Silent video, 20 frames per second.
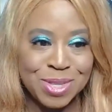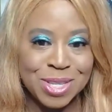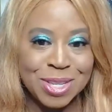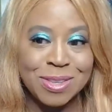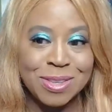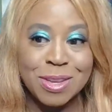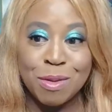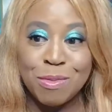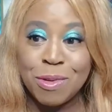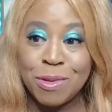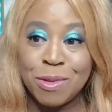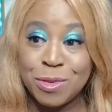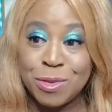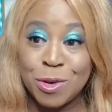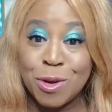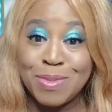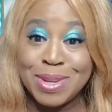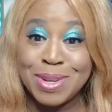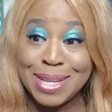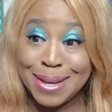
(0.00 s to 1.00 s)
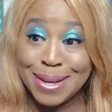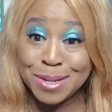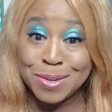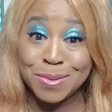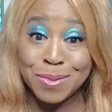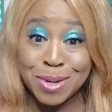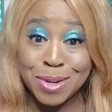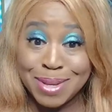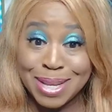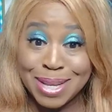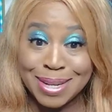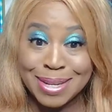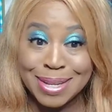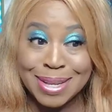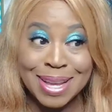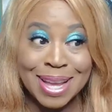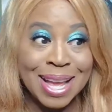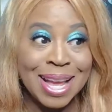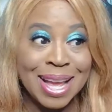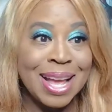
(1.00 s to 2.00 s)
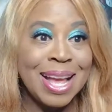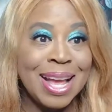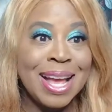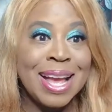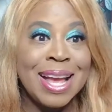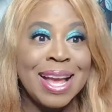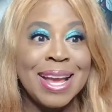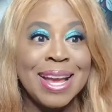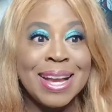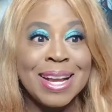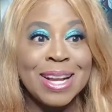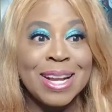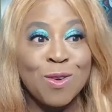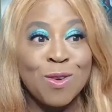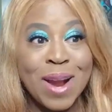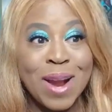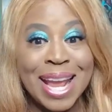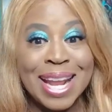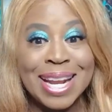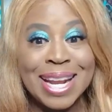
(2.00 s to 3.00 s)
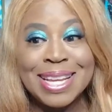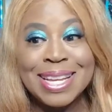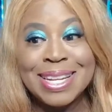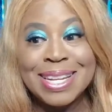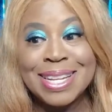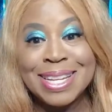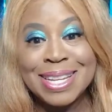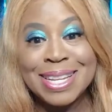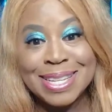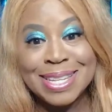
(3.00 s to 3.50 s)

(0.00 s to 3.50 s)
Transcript: self-absorbed young woman. Granted,